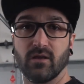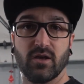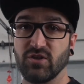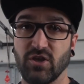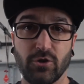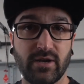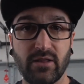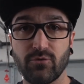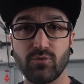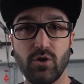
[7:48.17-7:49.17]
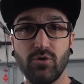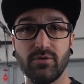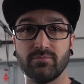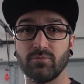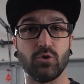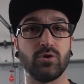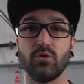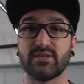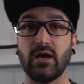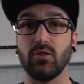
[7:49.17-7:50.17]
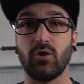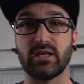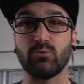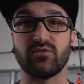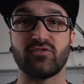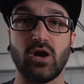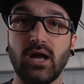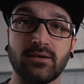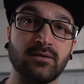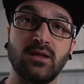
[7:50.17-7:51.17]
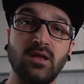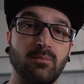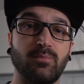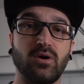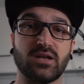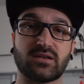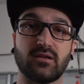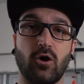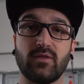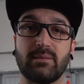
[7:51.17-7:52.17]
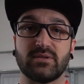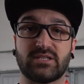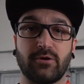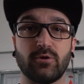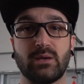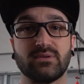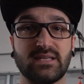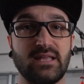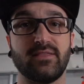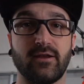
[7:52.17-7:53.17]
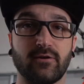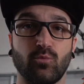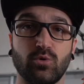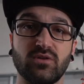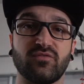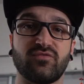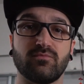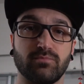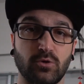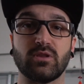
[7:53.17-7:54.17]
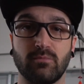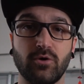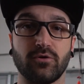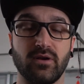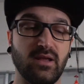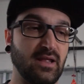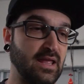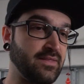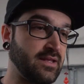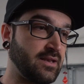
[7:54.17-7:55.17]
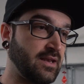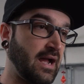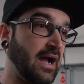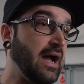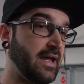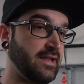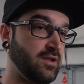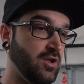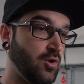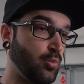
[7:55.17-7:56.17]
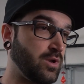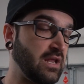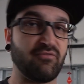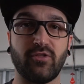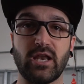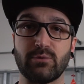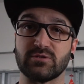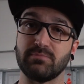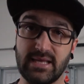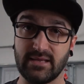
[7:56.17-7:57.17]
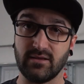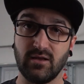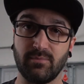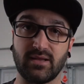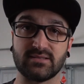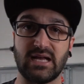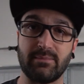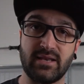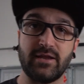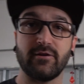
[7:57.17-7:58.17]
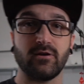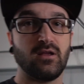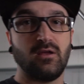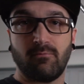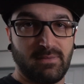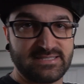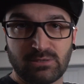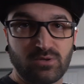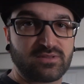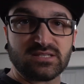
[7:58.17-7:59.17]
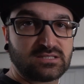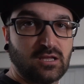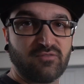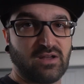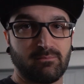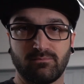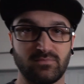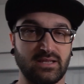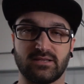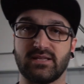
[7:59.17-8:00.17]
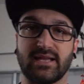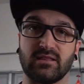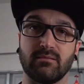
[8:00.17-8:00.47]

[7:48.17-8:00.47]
a year down the road, who knows how long it would have gotten, but all that material that was in there would have blown the motor. And then I would have thought it was me, because I'm in here messing with this stuff. I'm like taking